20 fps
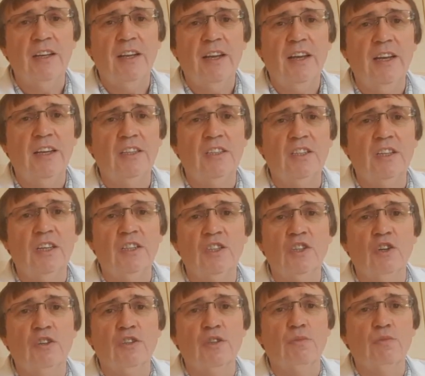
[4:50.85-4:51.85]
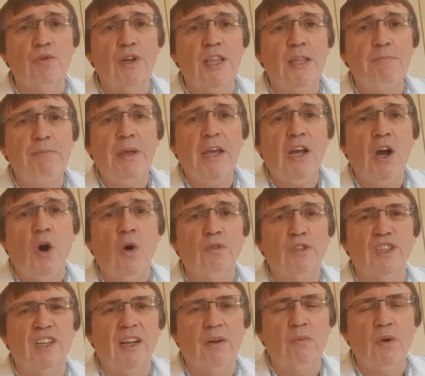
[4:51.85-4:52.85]
has got some really big
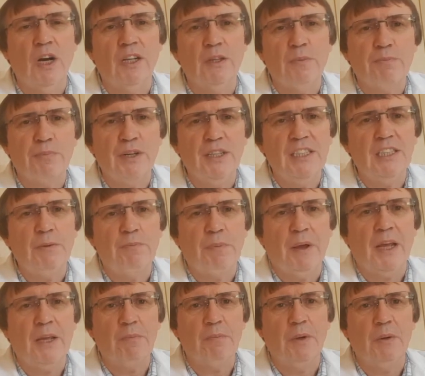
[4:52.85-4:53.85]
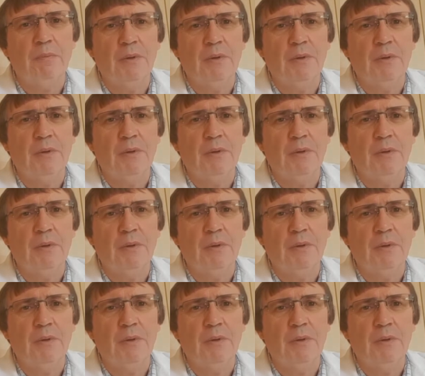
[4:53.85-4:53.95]
holes in it, while the printer paper,